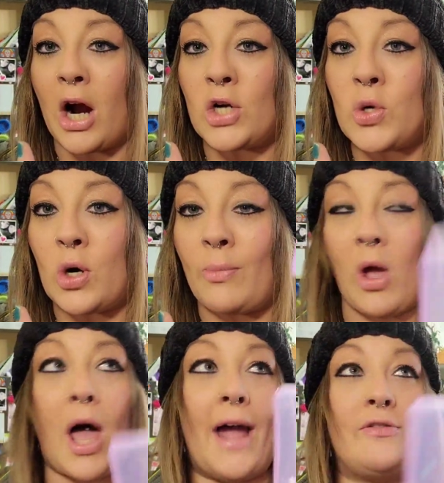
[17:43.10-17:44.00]
They are
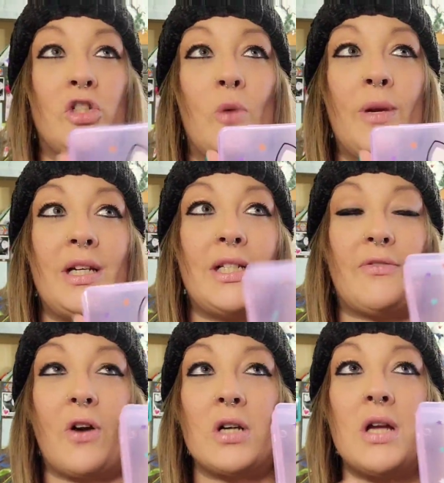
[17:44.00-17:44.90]
adorable. I have so many
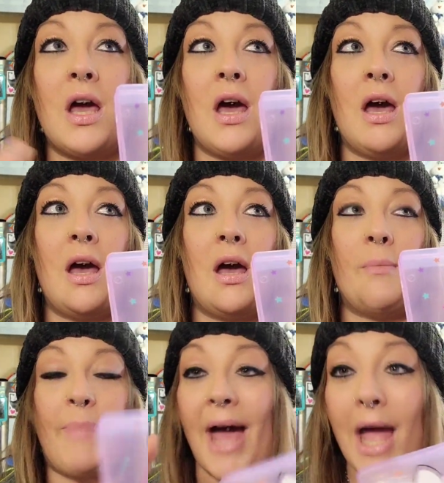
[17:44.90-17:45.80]
different
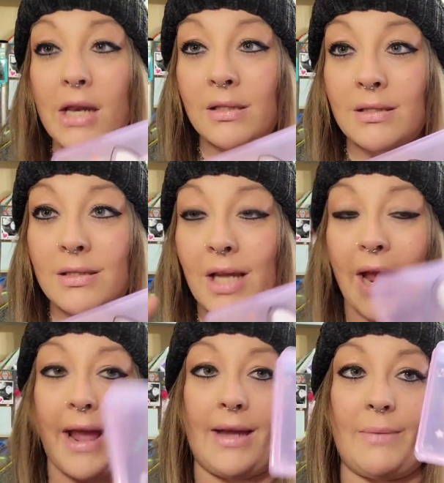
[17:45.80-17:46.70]
pens
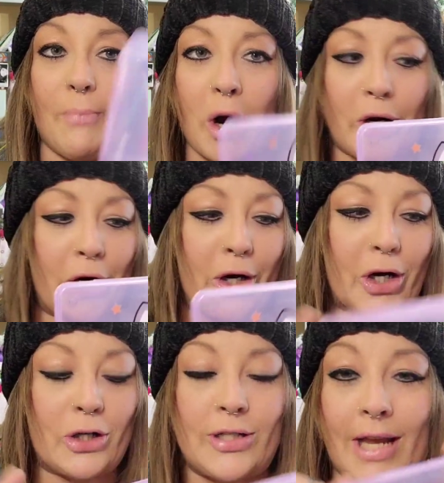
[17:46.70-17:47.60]
and
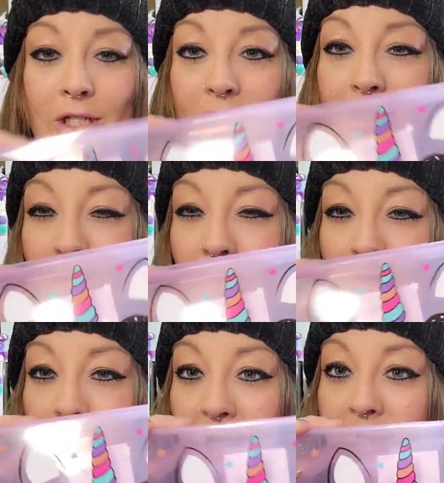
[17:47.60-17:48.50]
markers and just
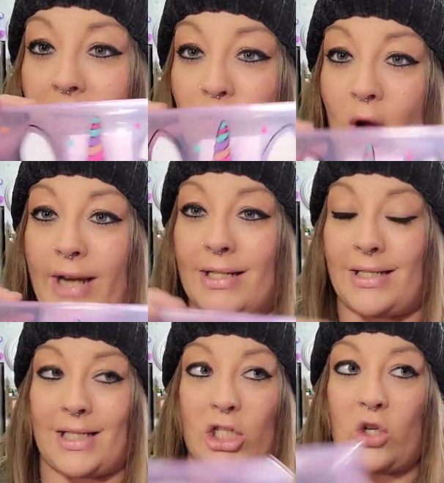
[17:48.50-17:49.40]
different things that I'm trying to
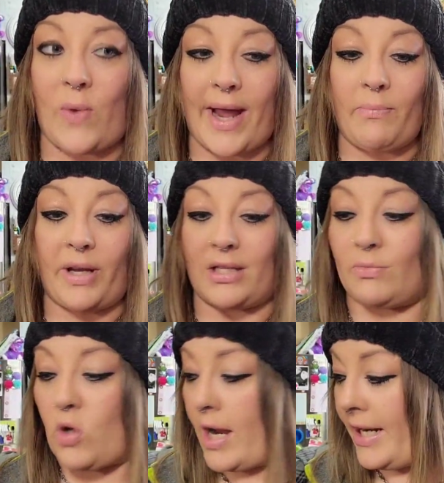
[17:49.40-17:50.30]
situate because
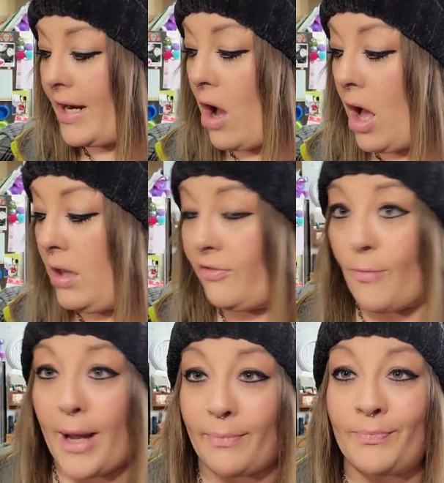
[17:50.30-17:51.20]
I'm trying to get all of
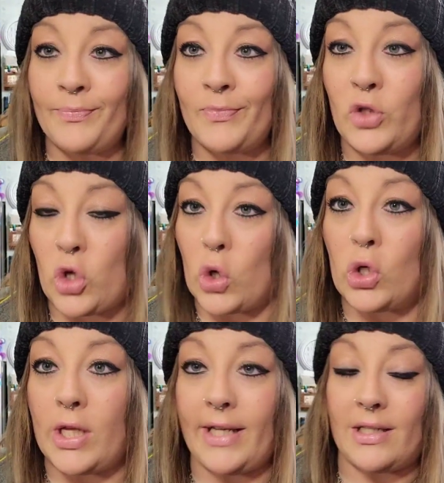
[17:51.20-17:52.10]
my
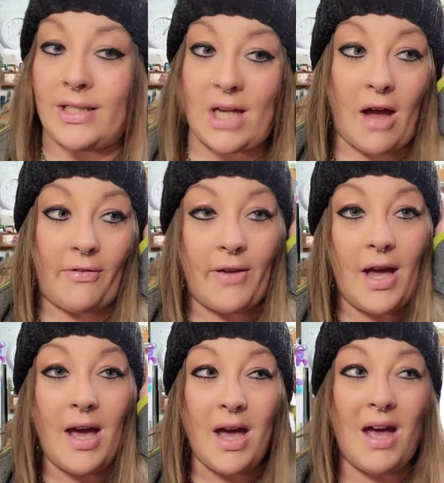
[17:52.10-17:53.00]
journaling stuff
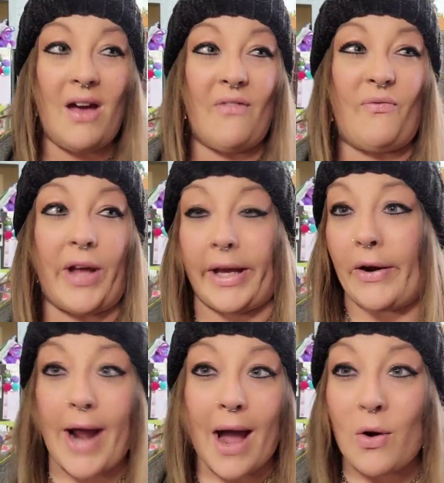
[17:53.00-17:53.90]

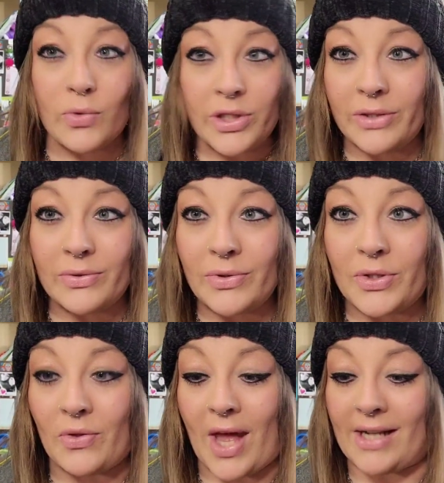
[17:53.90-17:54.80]
figured out
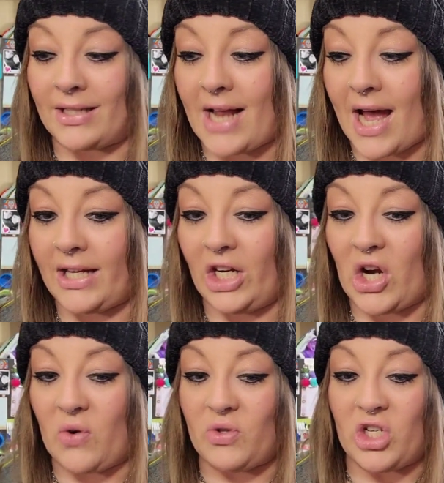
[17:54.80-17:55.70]
so that it's not, you
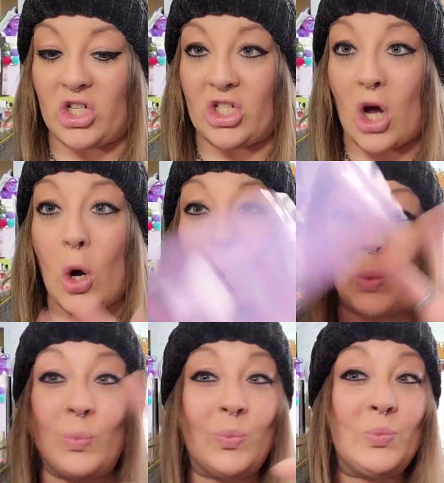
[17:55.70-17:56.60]
know, just
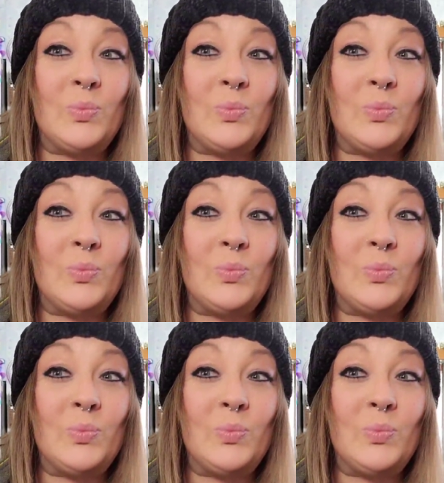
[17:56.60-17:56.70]
so